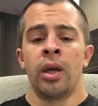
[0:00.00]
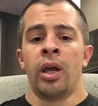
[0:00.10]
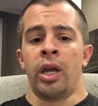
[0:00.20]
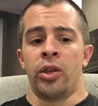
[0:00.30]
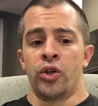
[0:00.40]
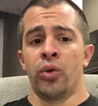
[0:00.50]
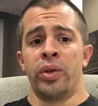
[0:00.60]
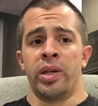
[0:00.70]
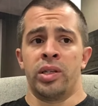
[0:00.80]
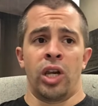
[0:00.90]
And the truth
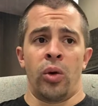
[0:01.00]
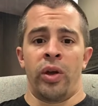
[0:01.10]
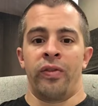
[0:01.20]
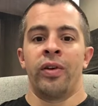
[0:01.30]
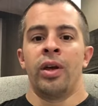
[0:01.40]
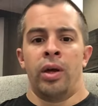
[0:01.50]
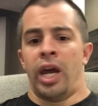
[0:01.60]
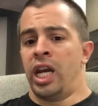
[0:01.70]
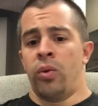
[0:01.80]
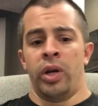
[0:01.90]
is, if
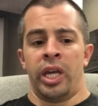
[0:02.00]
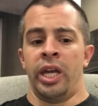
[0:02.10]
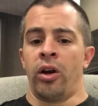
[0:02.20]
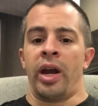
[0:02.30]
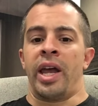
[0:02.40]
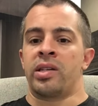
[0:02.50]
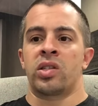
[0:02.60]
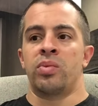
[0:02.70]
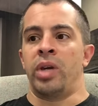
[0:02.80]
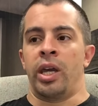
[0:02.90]
anyone here
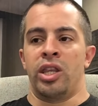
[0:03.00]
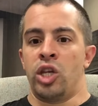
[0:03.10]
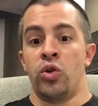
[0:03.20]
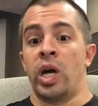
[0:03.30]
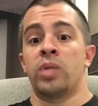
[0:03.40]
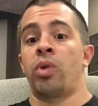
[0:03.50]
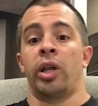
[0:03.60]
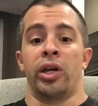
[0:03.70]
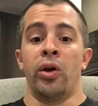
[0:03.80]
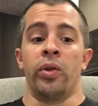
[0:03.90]
asks me, and you guys
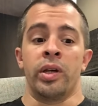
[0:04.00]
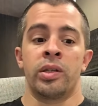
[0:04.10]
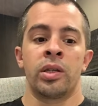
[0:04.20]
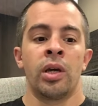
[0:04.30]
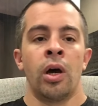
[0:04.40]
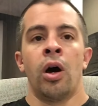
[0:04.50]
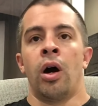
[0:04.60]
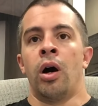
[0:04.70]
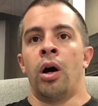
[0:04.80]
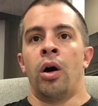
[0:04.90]
probably know this,
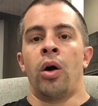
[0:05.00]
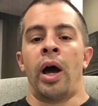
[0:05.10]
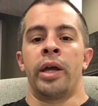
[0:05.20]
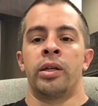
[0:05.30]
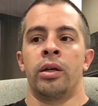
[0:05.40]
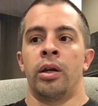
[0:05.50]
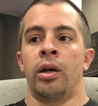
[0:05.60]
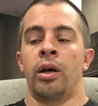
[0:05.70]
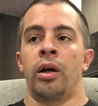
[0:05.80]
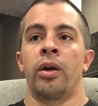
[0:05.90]

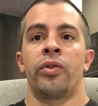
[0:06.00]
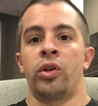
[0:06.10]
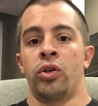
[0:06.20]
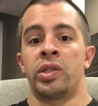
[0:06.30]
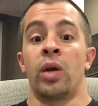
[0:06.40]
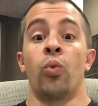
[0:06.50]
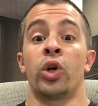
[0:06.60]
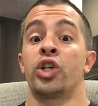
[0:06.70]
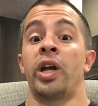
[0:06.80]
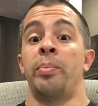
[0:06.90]
you'll say, what
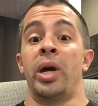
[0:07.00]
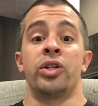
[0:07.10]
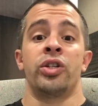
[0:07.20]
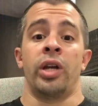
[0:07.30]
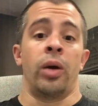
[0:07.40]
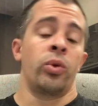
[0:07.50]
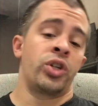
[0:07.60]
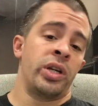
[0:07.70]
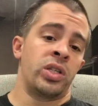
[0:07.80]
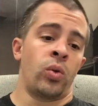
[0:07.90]
should I bench today? What
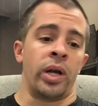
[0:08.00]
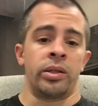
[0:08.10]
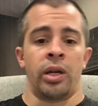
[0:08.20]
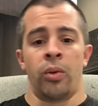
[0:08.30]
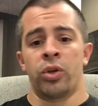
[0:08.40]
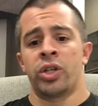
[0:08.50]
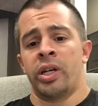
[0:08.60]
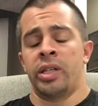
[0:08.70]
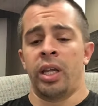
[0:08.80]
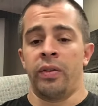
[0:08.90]
should I squat today? What should I
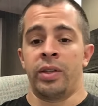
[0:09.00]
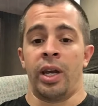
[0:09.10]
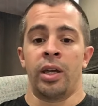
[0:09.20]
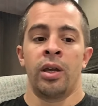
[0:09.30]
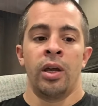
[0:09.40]
deadlift today?